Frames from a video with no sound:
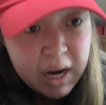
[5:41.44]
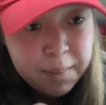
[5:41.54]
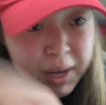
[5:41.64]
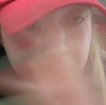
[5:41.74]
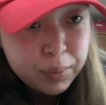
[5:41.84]

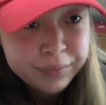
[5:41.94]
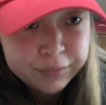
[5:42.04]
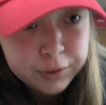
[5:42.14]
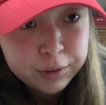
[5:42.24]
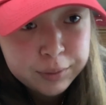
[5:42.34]
makeup
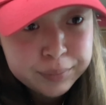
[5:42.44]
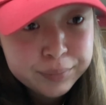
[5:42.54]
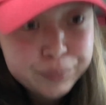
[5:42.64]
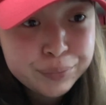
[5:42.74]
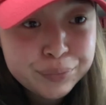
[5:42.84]
remover.
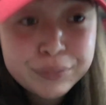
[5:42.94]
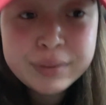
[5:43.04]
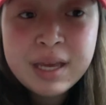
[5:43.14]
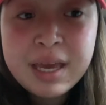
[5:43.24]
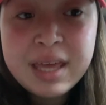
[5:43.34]

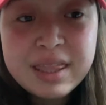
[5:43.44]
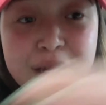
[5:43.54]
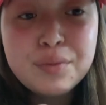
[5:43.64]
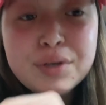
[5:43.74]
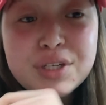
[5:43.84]

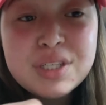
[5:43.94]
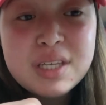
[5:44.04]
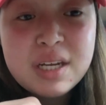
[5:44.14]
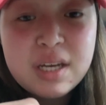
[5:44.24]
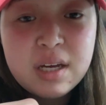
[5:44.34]
Then we're just
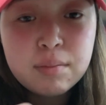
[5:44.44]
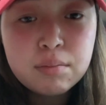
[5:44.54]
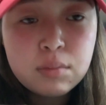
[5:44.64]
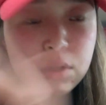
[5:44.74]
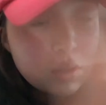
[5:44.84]
gonna
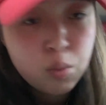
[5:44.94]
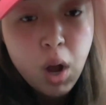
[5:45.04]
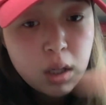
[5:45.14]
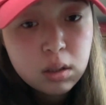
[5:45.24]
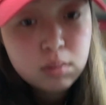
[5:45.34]

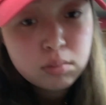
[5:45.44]
walk.